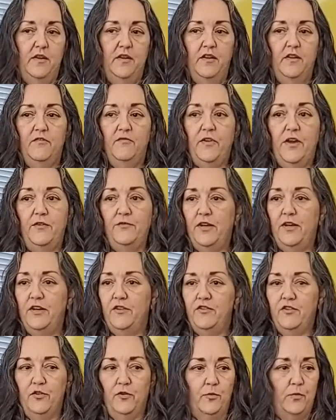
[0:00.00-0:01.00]

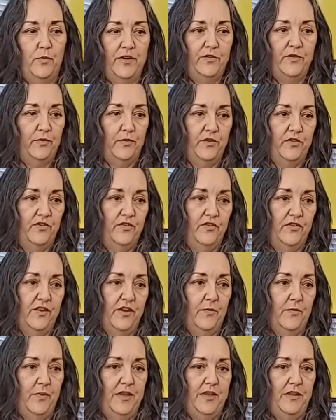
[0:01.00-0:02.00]
foundational resources that
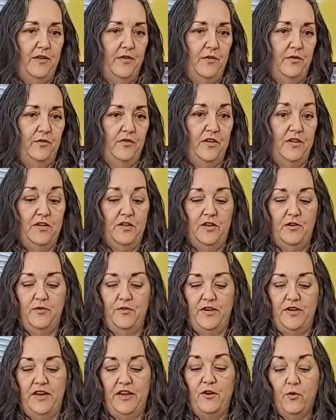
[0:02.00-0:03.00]
we use in
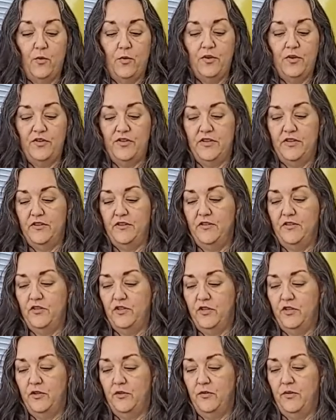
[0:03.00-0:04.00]
Unity courses
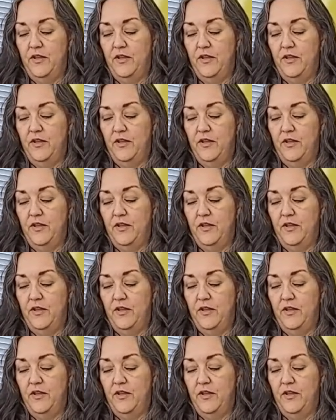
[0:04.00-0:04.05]
to